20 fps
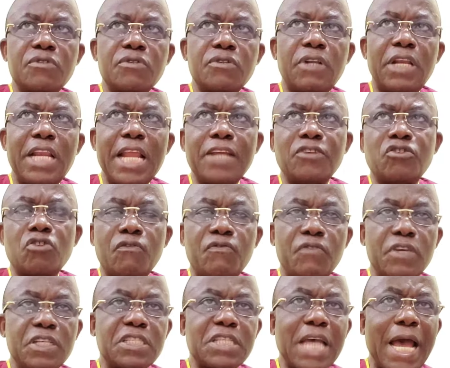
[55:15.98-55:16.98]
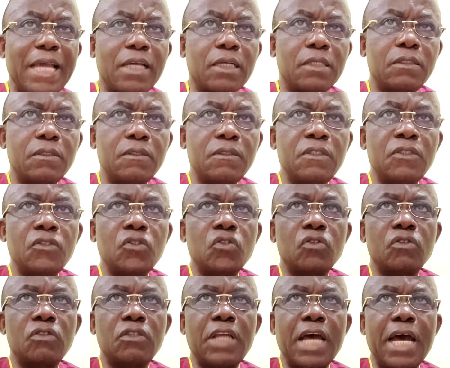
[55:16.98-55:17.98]
length of a cycle
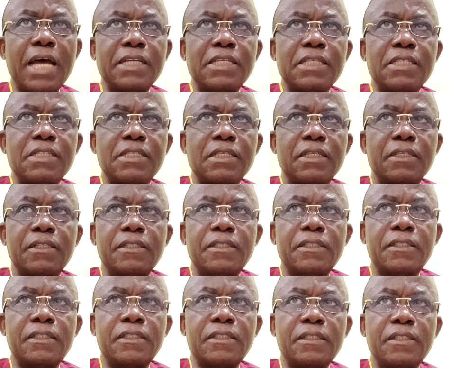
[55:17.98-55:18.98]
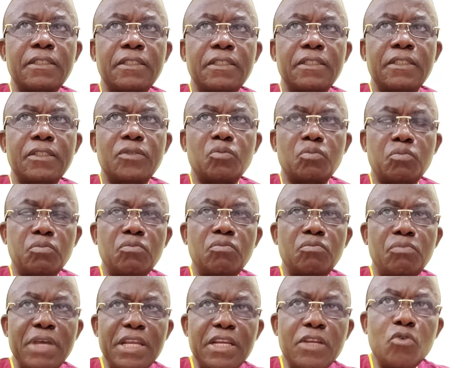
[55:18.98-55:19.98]
that
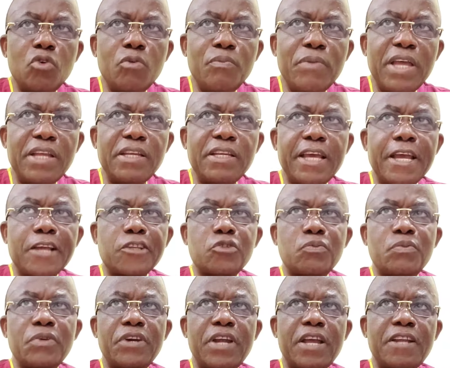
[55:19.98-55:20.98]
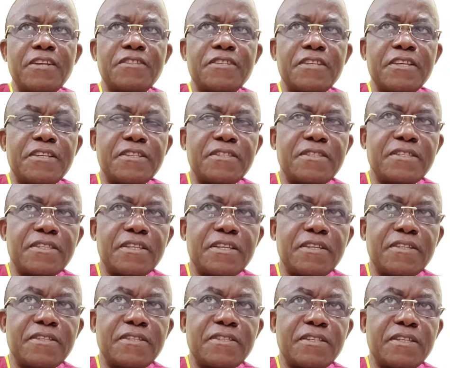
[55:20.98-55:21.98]
many women experience
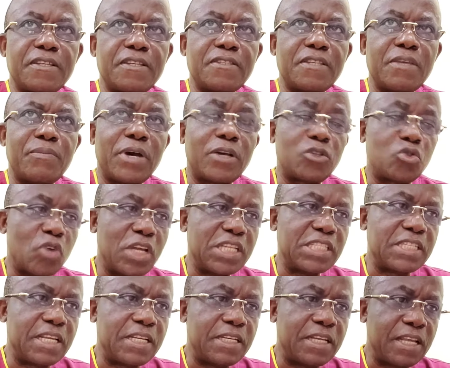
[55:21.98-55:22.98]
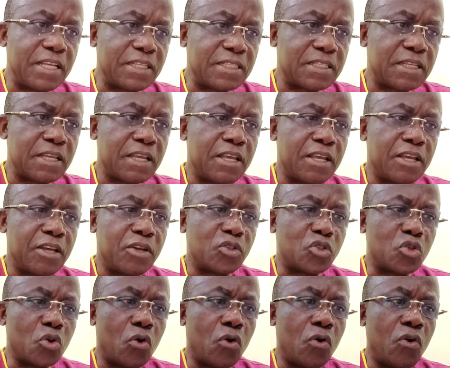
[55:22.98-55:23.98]
is about 28 days.
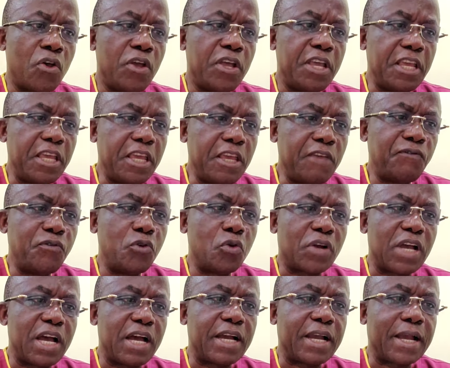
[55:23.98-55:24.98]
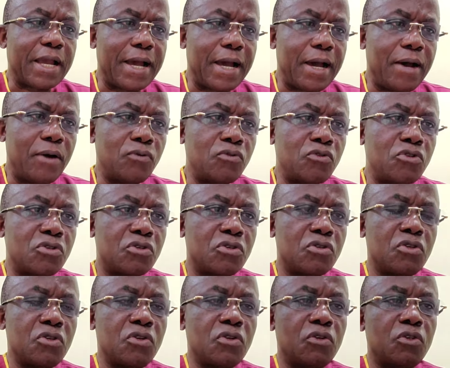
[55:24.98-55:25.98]
So if you can count
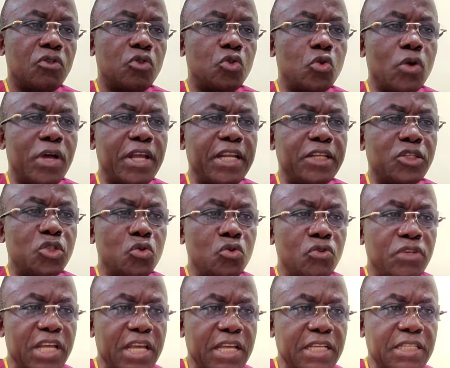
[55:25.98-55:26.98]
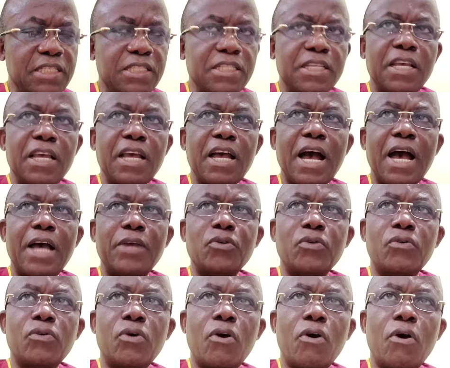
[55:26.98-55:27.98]
22 days,
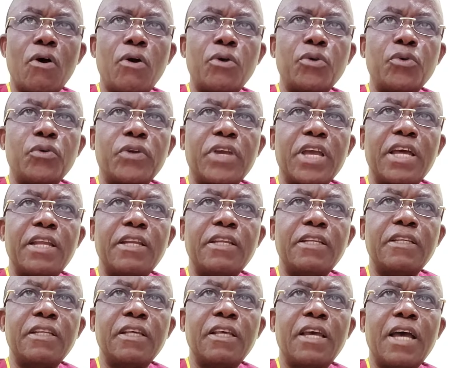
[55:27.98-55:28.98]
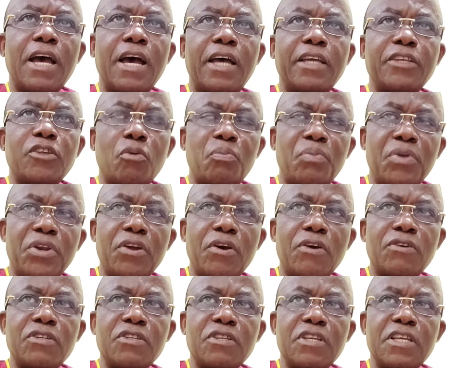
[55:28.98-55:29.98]
and your
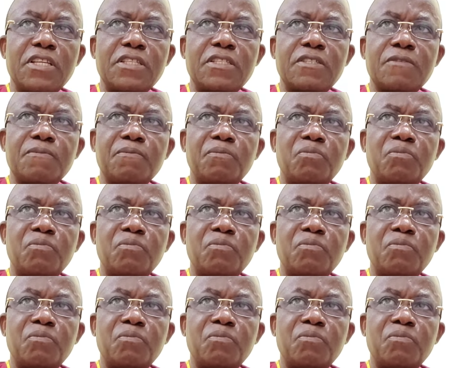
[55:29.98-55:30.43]
period is